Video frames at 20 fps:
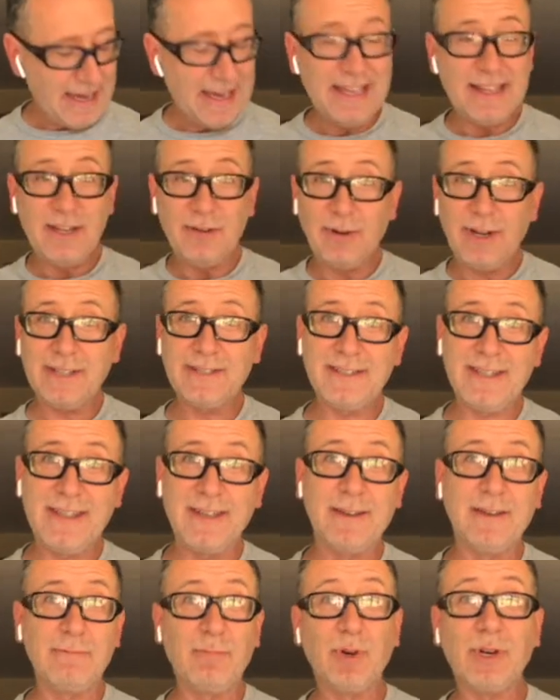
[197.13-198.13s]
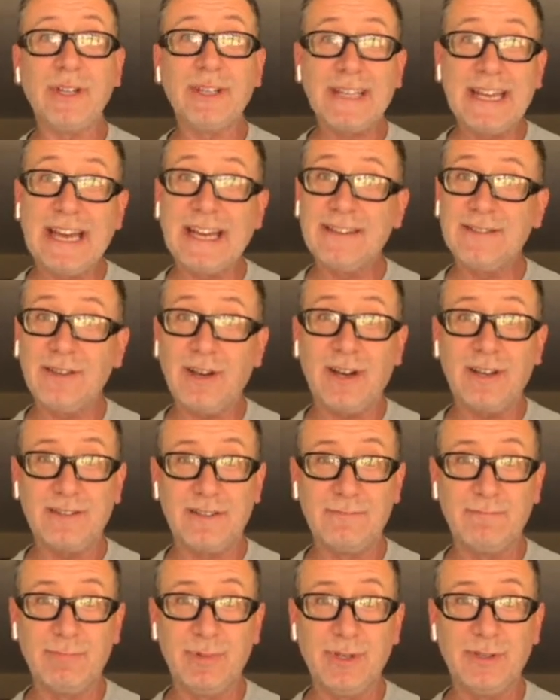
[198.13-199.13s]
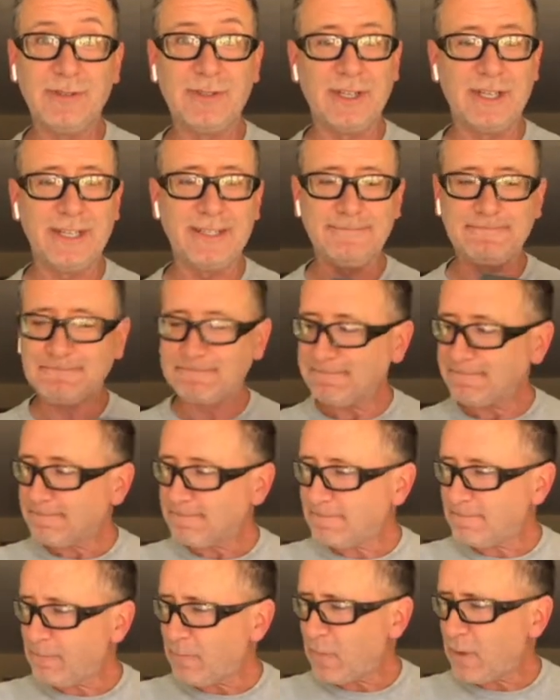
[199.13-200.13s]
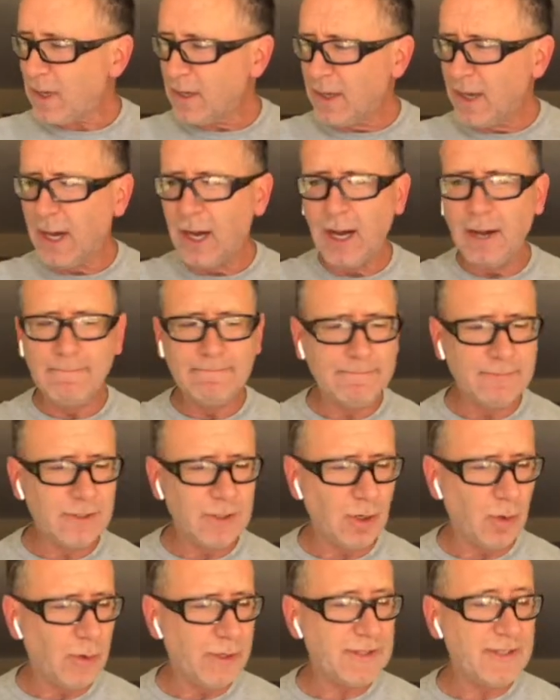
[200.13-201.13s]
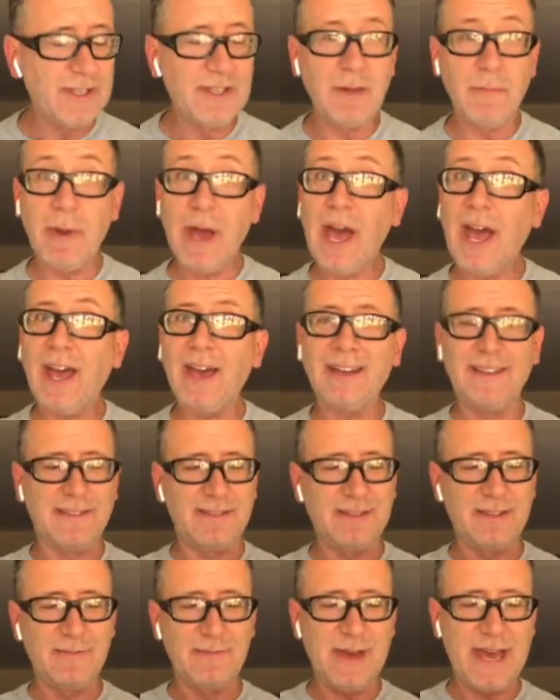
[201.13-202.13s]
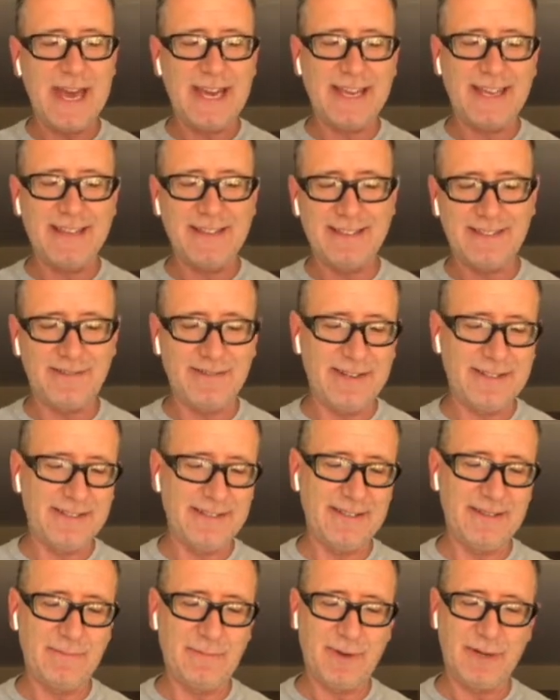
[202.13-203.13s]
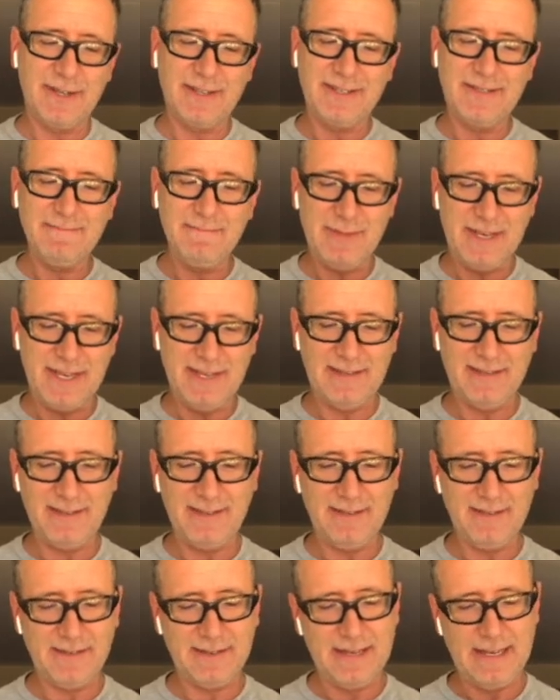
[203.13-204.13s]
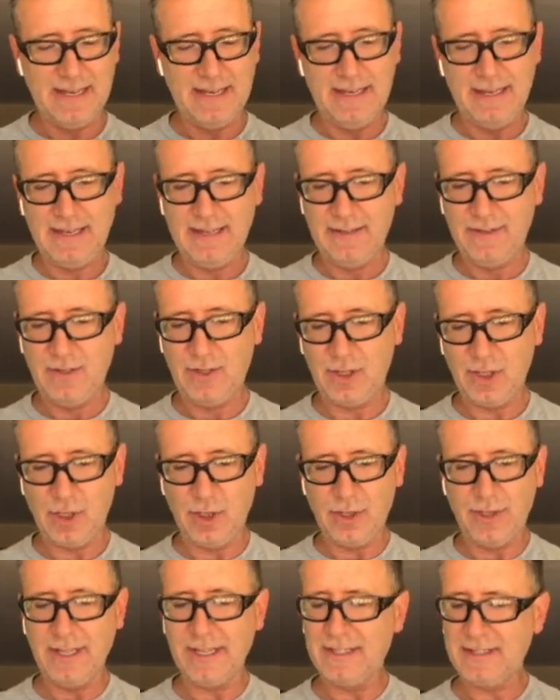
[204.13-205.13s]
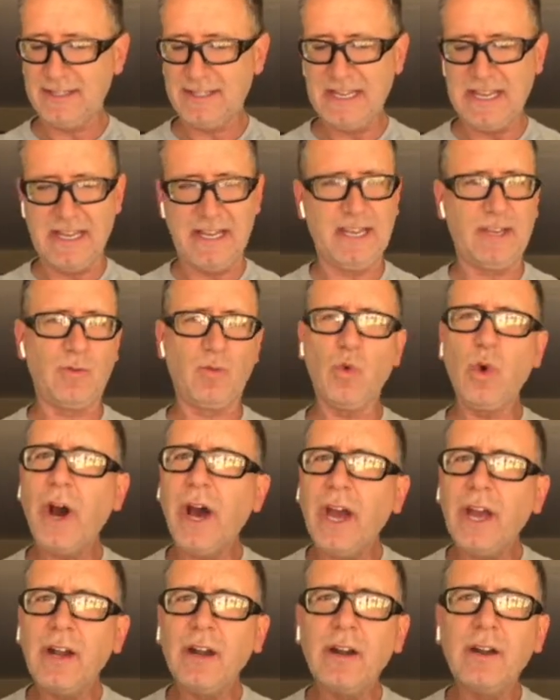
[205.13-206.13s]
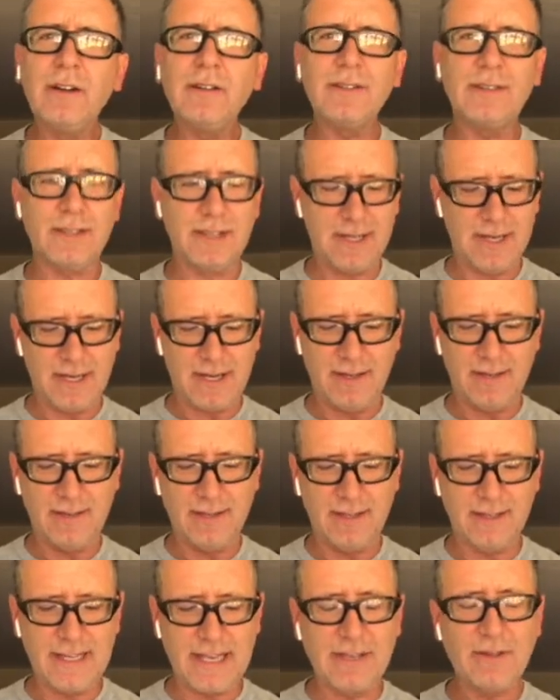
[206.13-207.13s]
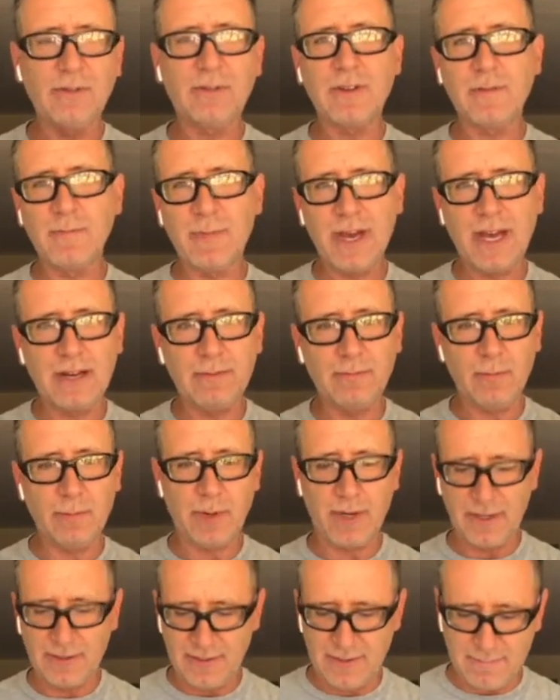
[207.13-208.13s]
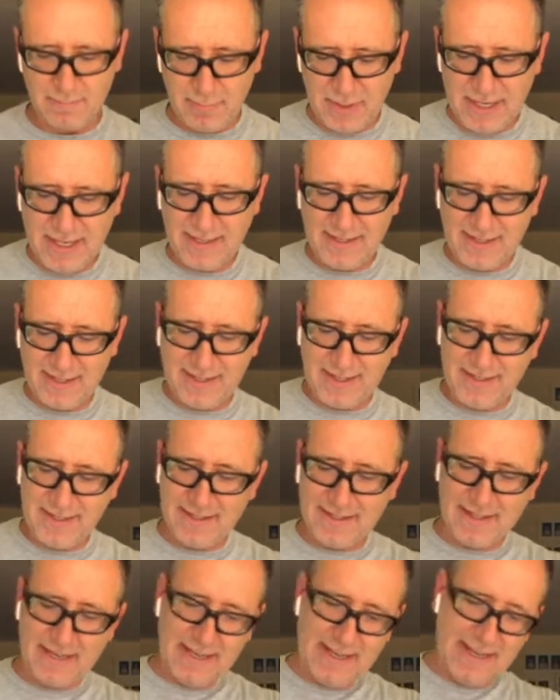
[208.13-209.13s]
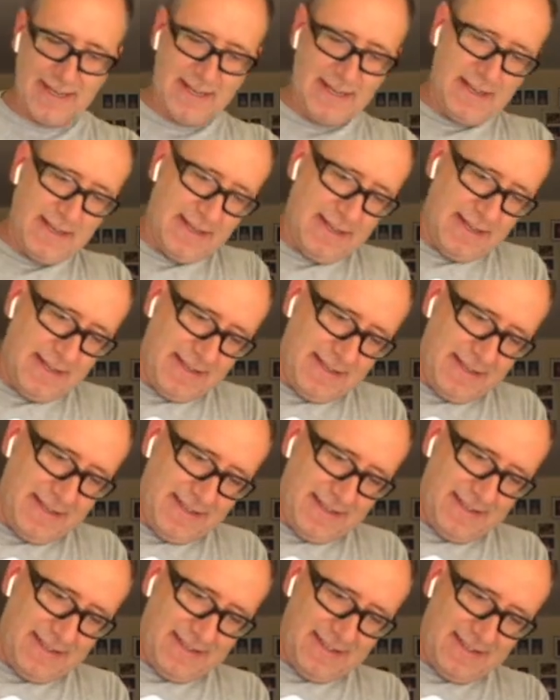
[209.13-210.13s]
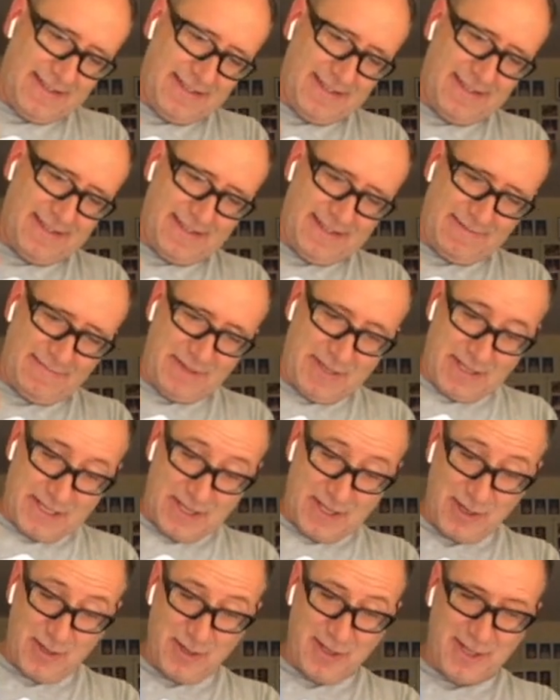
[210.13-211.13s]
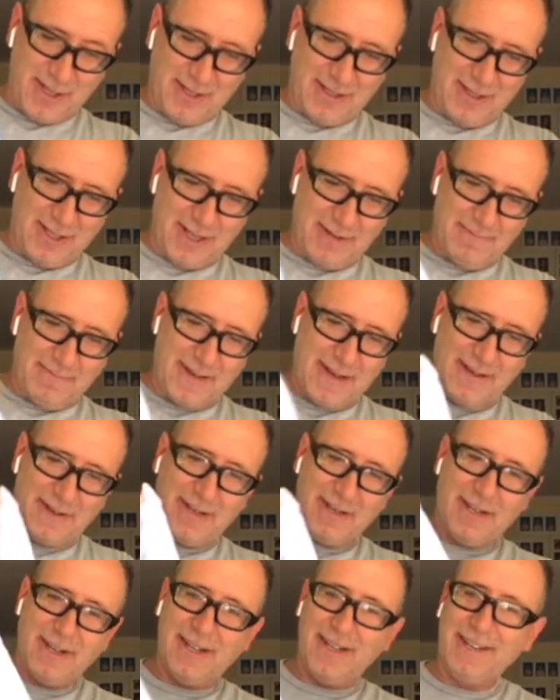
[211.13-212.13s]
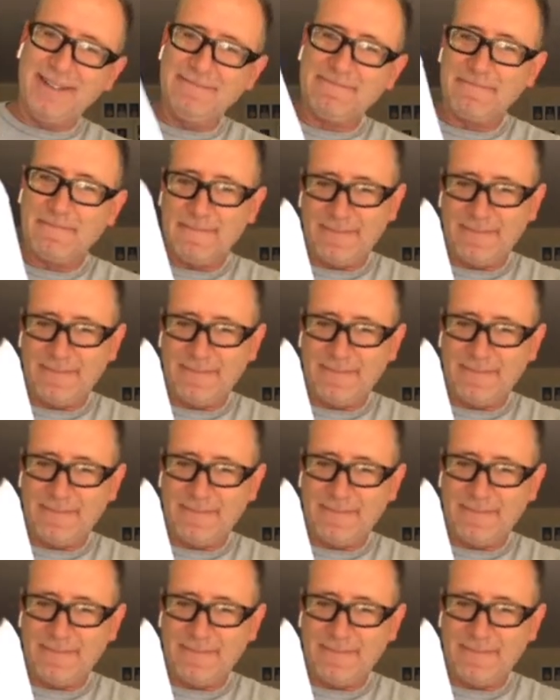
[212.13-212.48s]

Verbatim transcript: And the rest of the booklet has awesome builds on it. So what's in the bag? So the bag has the rest of the parts and pieces. So let's see, like wires, the Lego compatible parts and pieces. I'm just going to do a little dump out here.